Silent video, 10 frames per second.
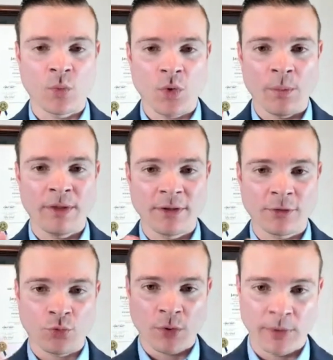will be
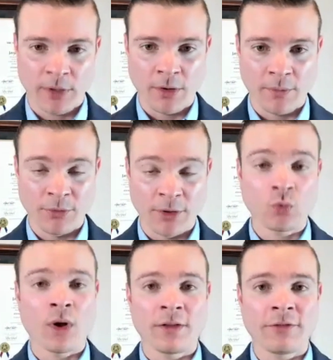
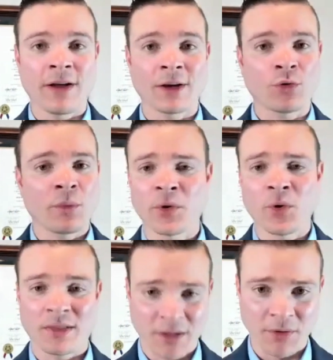disqualifying criminal
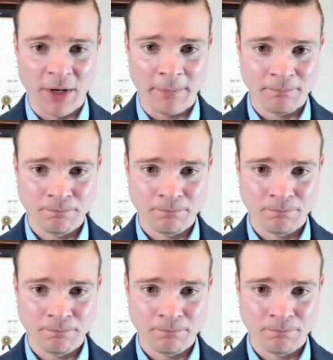activity.